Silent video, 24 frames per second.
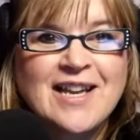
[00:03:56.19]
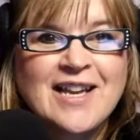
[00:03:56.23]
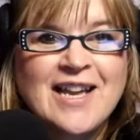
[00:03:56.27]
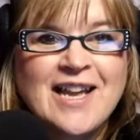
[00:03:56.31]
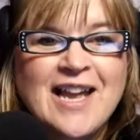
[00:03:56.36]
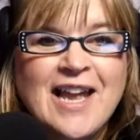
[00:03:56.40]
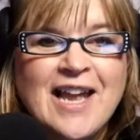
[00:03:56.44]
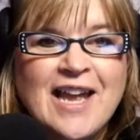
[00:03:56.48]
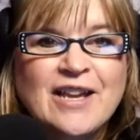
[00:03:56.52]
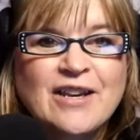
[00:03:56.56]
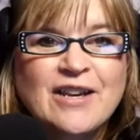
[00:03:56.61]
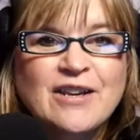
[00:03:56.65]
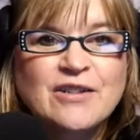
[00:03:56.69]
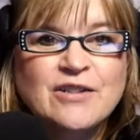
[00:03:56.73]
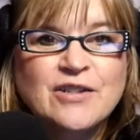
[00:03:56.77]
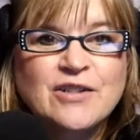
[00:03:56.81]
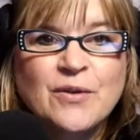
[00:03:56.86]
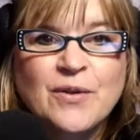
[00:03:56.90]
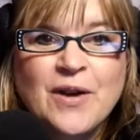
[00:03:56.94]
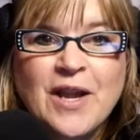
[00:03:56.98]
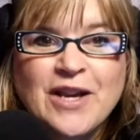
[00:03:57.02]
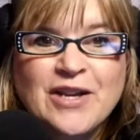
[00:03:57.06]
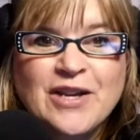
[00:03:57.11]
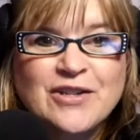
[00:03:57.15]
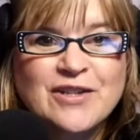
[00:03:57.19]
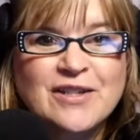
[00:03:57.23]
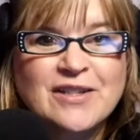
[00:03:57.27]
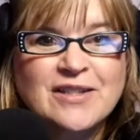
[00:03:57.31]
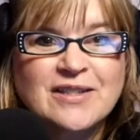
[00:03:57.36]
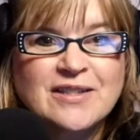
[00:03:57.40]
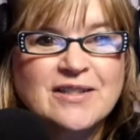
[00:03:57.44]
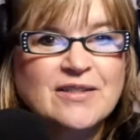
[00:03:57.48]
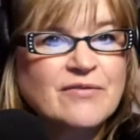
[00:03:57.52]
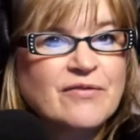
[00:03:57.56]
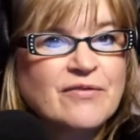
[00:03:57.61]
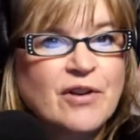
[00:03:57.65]
and
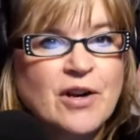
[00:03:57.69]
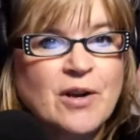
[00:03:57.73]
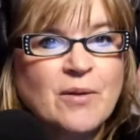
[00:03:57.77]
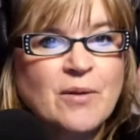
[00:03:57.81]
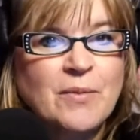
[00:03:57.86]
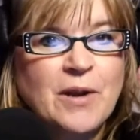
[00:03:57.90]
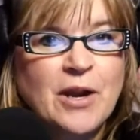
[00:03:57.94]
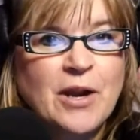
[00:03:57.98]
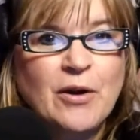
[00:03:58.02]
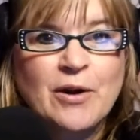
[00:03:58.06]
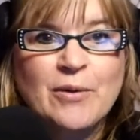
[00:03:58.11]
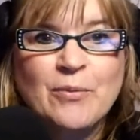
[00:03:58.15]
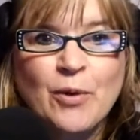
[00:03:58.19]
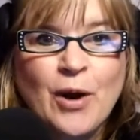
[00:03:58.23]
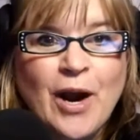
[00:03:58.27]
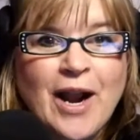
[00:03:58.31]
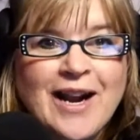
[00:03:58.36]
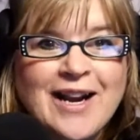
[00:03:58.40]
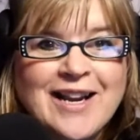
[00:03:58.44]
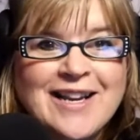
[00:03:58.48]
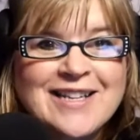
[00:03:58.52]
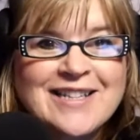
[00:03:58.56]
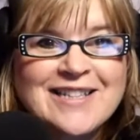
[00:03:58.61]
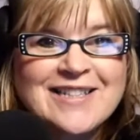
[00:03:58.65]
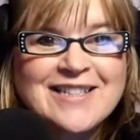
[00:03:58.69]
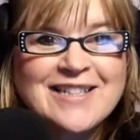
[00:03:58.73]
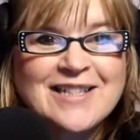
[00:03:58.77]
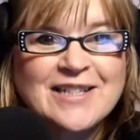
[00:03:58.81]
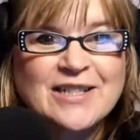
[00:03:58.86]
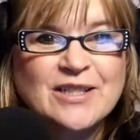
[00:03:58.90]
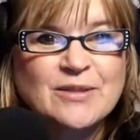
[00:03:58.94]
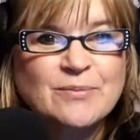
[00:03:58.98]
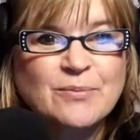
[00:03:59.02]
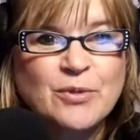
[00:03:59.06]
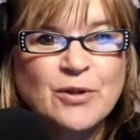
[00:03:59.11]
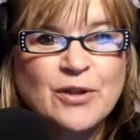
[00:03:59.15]
donations from Gary Brackett, his
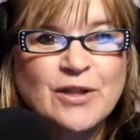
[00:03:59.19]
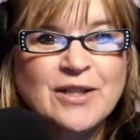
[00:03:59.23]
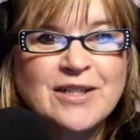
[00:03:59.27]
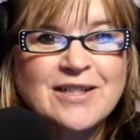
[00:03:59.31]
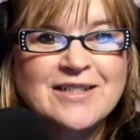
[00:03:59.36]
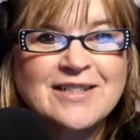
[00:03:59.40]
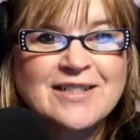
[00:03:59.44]
books.